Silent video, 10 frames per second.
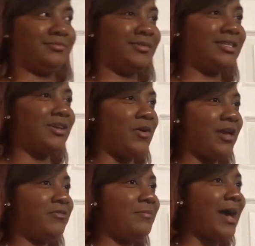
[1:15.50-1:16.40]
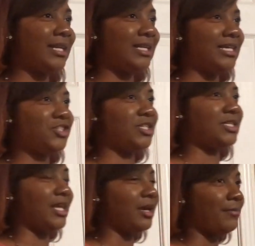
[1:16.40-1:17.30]
So everybody, let's just
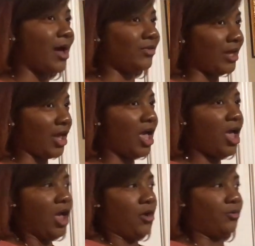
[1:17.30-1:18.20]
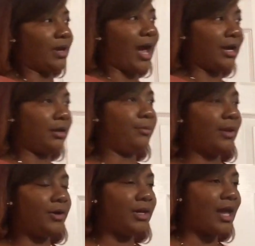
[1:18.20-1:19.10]
think about that. We're not going to
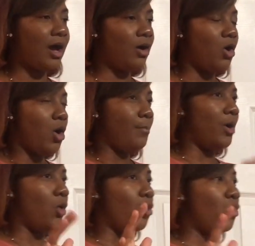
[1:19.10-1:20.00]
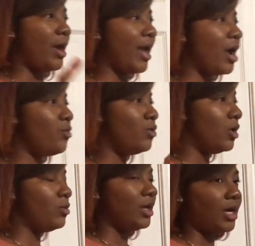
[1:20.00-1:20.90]
blurt it out, but where
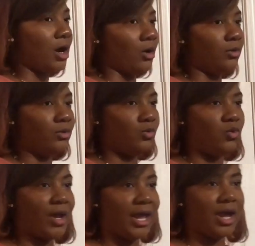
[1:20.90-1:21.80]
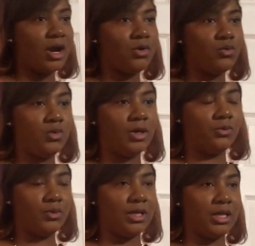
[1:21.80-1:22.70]
would we go? Where
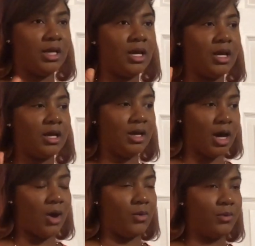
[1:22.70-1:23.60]
would we go?